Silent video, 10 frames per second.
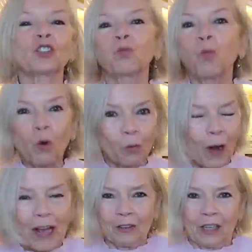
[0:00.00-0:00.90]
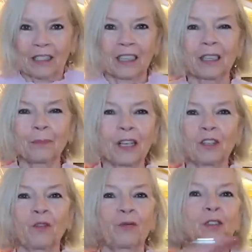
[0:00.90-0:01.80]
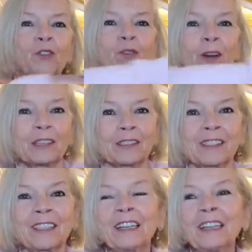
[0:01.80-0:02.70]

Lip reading: just walk around it. It'll make you feel great.